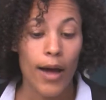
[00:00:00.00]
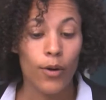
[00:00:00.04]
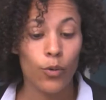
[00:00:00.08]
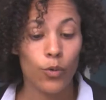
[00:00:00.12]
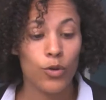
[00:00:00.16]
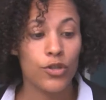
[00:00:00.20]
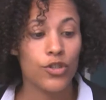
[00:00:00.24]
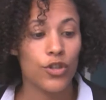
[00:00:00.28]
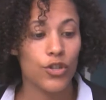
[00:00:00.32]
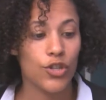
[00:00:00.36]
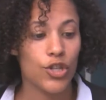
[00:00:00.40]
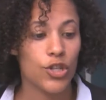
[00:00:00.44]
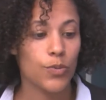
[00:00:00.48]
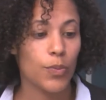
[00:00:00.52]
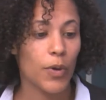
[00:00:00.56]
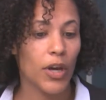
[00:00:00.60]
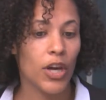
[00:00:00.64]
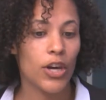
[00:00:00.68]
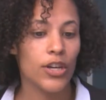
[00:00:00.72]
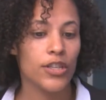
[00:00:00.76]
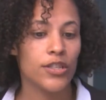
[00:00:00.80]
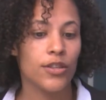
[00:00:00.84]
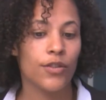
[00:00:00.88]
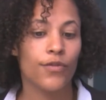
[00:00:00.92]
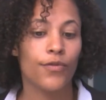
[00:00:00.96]
And also just
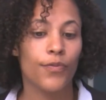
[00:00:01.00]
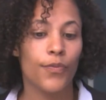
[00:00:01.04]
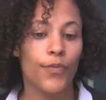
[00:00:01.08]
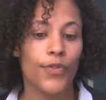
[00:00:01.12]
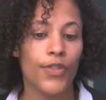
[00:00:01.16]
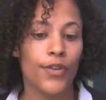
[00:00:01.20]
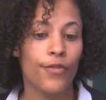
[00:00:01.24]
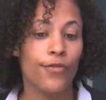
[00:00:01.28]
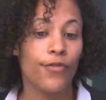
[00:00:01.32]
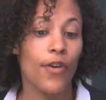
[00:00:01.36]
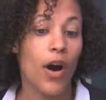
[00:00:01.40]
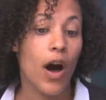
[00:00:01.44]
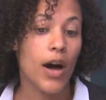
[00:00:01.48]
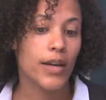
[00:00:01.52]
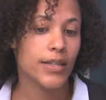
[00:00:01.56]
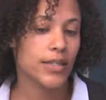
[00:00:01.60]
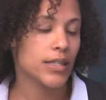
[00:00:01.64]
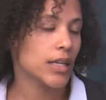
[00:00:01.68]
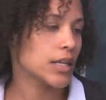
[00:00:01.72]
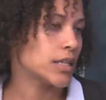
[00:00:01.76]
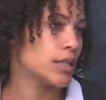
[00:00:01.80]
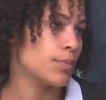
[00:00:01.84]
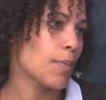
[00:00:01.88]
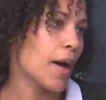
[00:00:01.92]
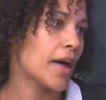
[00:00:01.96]
because of the vast
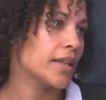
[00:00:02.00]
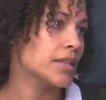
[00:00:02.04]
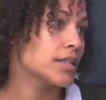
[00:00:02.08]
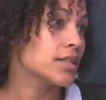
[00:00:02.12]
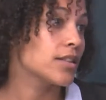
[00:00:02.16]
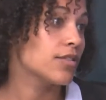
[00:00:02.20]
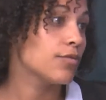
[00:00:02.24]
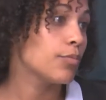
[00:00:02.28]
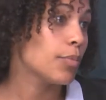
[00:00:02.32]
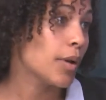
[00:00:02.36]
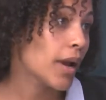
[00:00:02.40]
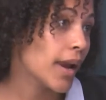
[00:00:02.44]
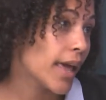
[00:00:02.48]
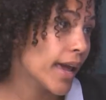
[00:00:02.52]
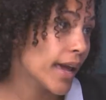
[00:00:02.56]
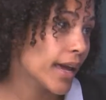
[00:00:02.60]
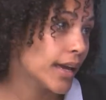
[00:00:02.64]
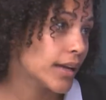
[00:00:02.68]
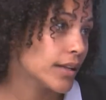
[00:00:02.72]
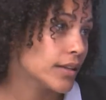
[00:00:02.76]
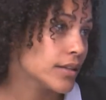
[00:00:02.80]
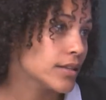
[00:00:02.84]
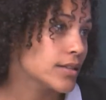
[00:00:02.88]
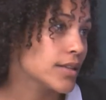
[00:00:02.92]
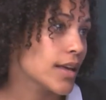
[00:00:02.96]
expanse of
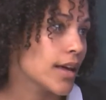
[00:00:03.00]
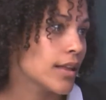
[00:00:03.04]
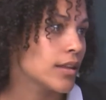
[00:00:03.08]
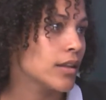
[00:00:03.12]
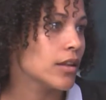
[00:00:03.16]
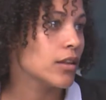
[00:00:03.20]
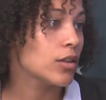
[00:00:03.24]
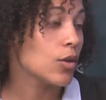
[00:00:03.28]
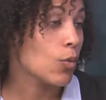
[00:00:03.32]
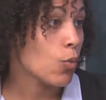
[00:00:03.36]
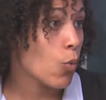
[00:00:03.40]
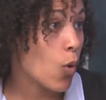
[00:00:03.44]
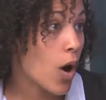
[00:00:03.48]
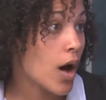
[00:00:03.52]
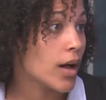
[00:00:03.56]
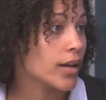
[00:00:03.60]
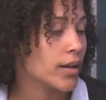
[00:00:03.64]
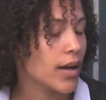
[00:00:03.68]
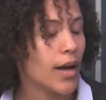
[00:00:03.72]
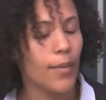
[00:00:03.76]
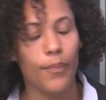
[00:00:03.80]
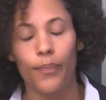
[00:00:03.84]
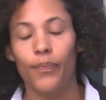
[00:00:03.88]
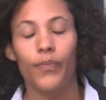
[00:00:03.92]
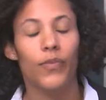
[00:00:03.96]
plains and the
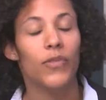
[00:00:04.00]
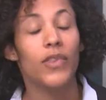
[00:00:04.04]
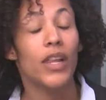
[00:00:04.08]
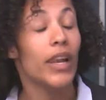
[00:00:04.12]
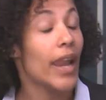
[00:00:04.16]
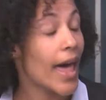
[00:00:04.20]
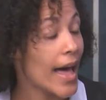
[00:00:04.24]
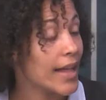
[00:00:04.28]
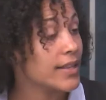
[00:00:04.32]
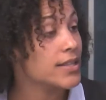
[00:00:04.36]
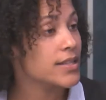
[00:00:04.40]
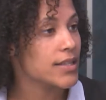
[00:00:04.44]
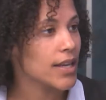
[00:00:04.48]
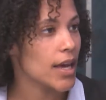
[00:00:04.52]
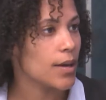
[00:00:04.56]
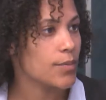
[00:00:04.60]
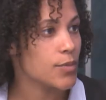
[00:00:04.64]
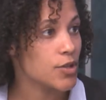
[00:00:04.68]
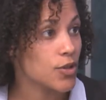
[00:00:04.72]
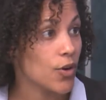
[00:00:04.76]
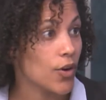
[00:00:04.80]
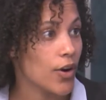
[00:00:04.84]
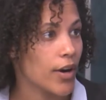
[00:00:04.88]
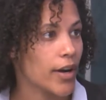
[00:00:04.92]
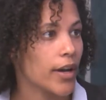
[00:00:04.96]
landscape,
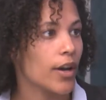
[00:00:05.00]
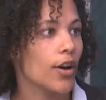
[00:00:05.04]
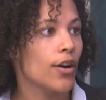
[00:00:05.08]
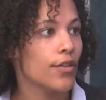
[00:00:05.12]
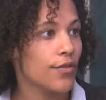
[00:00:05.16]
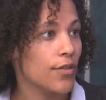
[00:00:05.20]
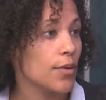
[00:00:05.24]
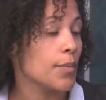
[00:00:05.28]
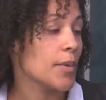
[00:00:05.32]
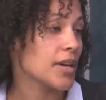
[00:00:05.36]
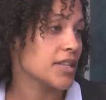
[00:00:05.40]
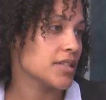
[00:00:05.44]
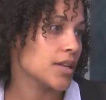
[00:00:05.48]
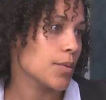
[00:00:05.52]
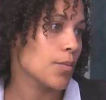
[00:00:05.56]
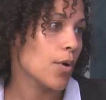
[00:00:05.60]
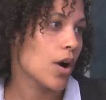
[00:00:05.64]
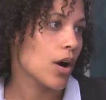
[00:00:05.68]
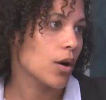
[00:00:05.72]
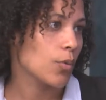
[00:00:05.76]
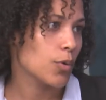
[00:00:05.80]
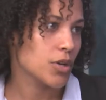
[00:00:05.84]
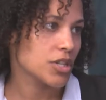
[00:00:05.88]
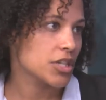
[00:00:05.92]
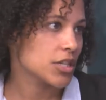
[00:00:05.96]
of the Masai
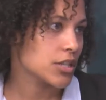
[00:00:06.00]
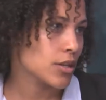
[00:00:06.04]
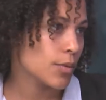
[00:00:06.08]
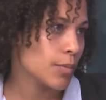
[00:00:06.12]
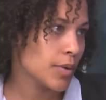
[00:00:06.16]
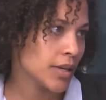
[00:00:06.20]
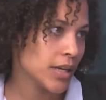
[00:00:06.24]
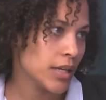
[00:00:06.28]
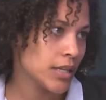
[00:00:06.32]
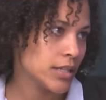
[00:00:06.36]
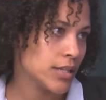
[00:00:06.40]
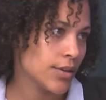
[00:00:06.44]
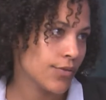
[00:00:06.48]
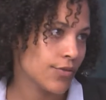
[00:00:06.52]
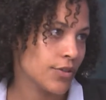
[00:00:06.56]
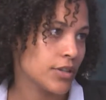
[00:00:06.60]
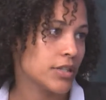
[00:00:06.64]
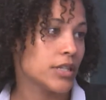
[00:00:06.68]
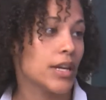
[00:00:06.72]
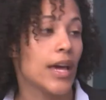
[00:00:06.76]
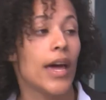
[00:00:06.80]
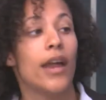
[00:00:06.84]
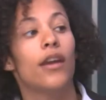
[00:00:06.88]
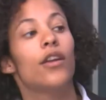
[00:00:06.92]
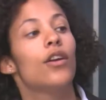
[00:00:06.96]
Mara, which is completely different
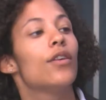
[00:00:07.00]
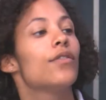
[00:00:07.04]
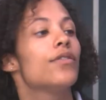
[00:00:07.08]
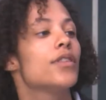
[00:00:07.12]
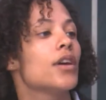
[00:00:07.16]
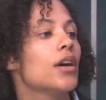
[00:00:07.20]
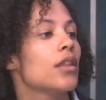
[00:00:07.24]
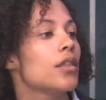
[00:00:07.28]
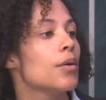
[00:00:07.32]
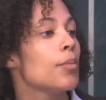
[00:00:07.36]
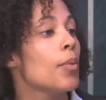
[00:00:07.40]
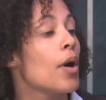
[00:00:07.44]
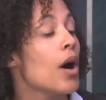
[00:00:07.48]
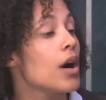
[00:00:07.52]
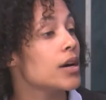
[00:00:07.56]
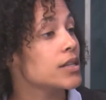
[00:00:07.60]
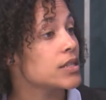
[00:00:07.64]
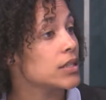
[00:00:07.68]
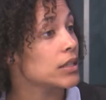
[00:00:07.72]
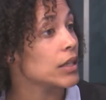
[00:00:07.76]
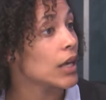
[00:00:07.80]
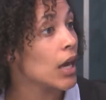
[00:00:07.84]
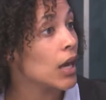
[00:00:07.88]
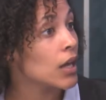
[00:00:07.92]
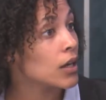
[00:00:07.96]
to any of the other parks
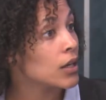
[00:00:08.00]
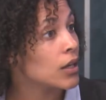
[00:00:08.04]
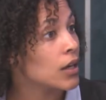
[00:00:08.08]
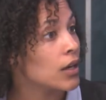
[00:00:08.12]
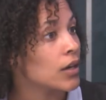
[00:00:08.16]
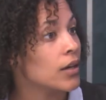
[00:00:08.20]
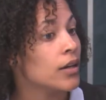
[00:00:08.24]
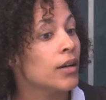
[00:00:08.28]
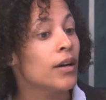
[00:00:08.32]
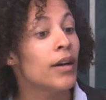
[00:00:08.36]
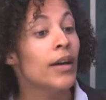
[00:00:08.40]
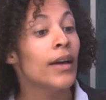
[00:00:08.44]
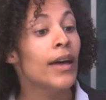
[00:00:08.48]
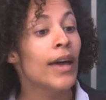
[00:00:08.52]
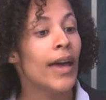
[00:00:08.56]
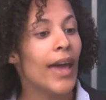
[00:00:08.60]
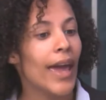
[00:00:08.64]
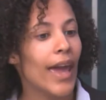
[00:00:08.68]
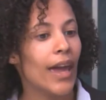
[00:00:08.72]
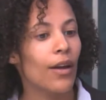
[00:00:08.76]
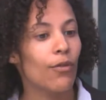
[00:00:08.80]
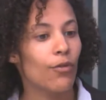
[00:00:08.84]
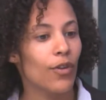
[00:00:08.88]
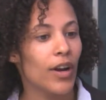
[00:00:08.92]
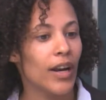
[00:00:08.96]
in Kenya,
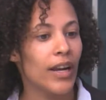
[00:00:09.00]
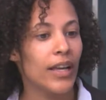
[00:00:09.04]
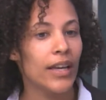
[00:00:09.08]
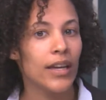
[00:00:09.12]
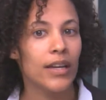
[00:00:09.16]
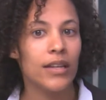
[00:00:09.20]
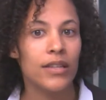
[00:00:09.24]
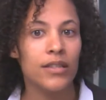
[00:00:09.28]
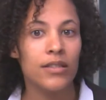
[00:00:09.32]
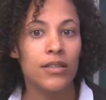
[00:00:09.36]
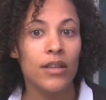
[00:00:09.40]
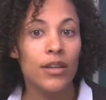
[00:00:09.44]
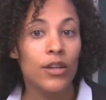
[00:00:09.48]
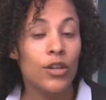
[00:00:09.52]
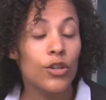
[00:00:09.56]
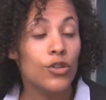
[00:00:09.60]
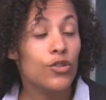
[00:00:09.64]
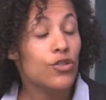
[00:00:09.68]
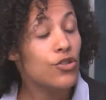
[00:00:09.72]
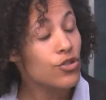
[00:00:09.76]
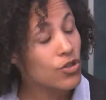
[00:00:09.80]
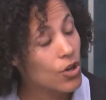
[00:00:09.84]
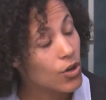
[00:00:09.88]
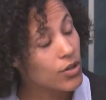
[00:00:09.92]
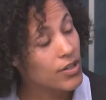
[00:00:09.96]
it really is
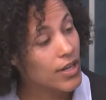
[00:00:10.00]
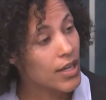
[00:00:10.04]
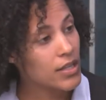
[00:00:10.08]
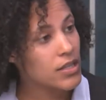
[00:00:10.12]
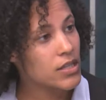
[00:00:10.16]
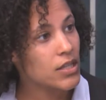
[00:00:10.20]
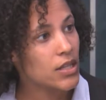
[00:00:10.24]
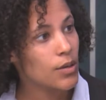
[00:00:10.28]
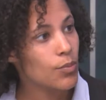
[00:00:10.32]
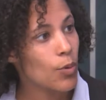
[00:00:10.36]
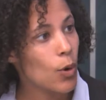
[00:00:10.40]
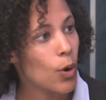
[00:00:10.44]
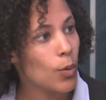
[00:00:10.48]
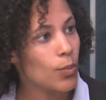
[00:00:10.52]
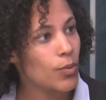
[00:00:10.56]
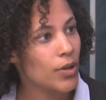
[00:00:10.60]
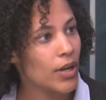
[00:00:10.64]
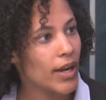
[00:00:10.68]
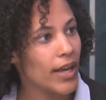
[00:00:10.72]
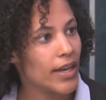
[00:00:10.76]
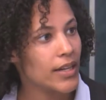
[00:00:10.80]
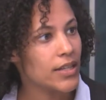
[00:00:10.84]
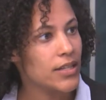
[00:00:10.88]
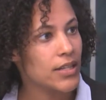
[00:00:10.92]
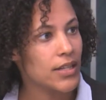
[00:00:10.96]
so densely
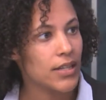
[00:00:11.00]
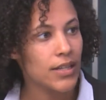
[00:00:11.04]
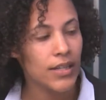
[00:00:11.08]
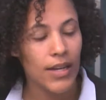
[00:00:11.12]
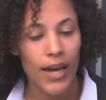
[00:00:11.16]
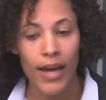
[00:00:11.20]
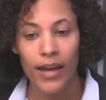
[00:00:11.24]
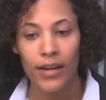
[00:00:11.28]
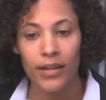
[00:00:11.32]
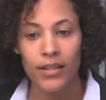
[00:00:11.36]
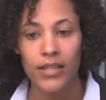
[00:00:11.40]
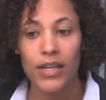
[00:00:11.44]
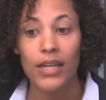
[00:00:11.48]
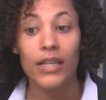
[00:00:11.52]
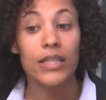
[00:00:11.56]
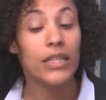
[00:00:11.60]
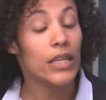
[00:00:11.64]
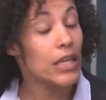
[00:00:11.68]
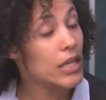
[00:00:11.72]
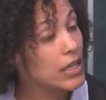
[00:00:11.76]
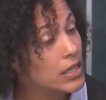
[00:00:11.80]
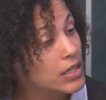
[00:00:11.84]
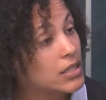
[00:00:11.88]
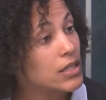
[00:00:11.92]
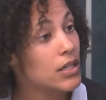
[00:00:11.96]
populated, and it's
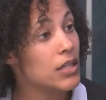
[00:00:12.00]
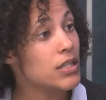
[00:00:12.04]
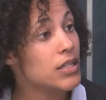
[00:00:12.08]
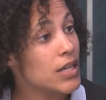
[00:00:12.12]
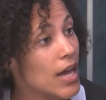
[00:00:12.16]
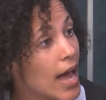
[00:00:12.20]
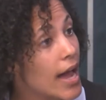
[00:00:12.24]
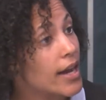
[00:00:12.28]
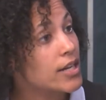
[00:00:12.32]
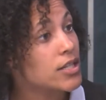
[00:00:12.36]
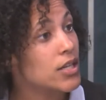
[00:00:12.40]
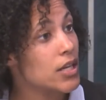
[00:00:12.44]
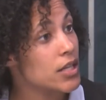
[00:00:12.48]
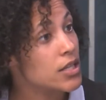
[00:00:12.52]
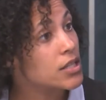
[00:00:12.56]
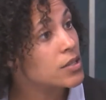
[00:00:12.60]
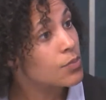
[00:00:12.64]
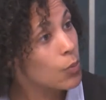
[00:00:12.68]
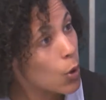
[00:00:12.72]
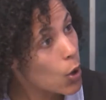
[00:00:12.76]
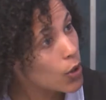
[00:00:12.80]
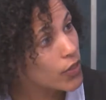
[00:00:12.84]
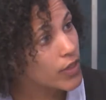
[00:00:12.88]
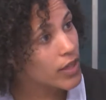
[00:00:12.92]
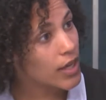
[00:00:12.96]
easier to actually
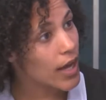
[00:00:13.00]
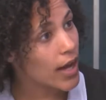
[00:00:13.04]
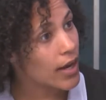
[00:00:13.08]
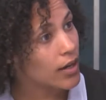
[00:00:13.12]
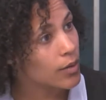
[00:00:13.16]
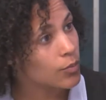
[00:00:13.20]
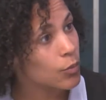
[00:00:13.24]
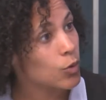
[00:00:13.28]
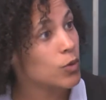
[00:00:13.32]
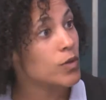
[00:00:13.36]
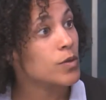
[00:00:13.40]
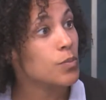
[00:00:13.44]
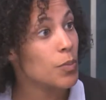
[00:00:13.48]
spot the animals